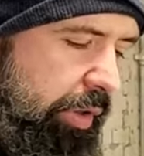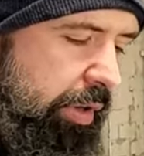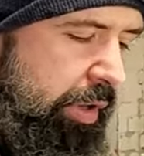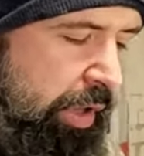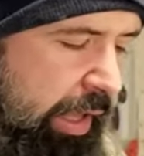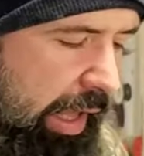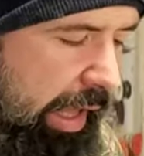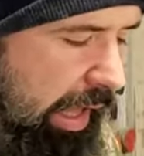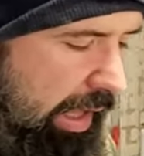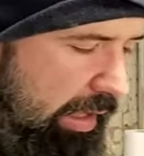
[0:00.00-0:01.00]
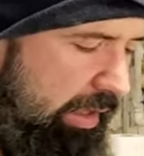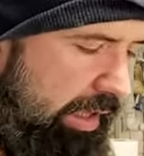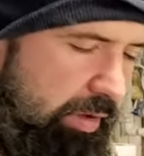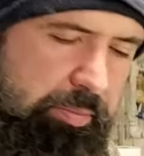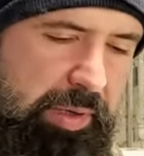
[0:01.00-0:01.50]
it and
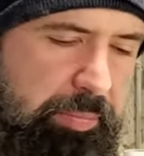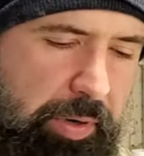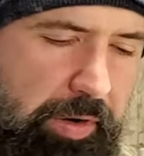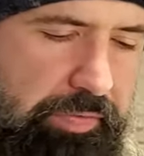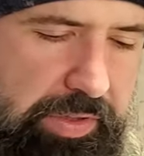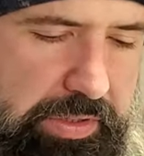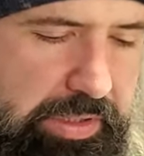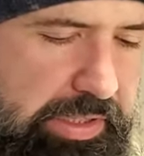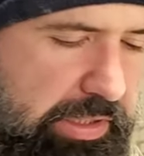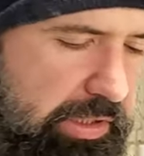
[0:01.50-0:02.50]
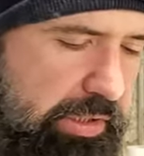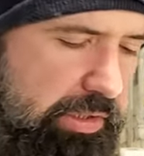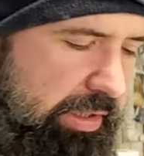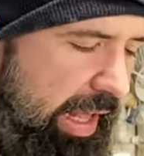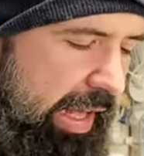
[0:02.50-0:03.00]
it'd be perfectly
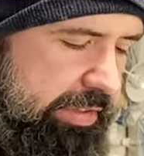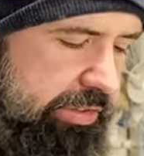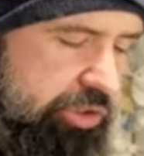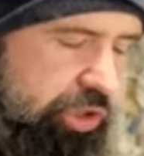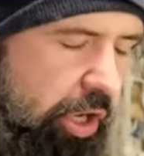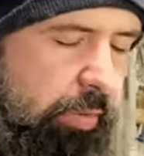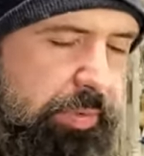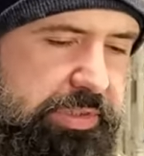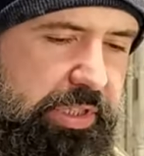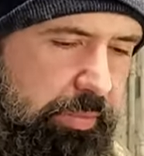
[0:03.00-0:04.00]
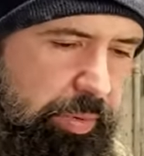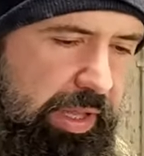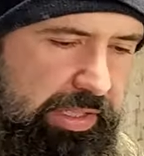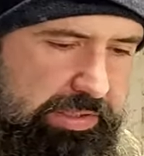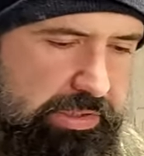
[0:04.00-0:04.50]
nice and sharp in some
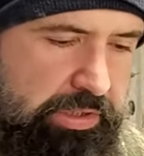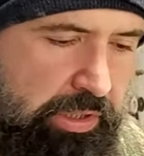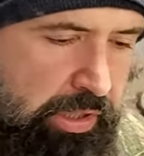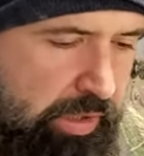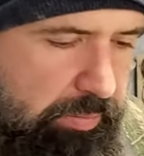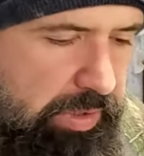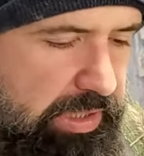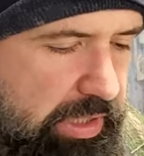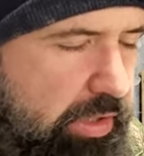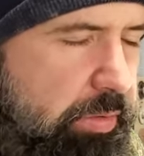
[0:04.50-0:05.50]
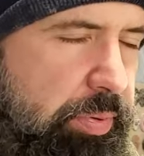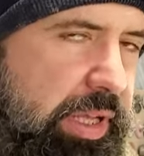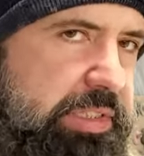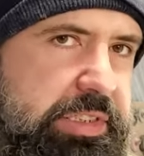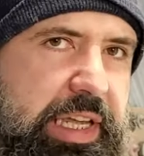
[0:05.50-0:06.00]
places, but in other
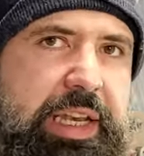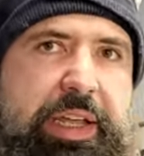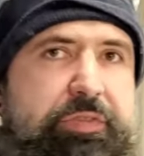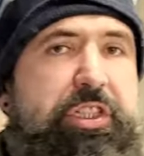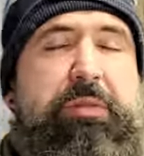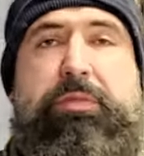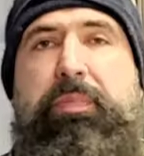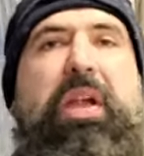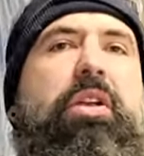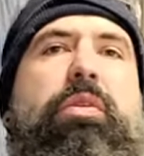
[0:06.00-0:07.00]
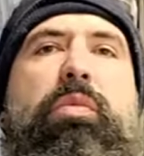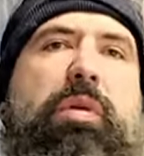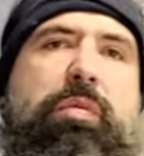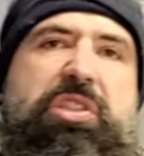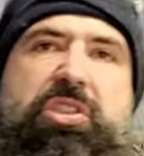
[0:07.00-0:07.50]
places, I'd have chips bigger than
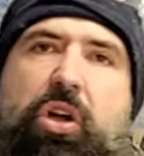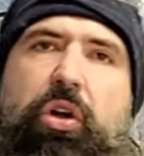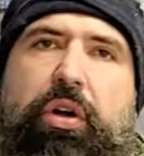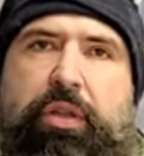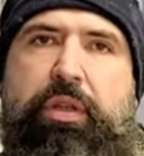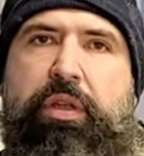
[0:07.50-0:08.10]
when we started.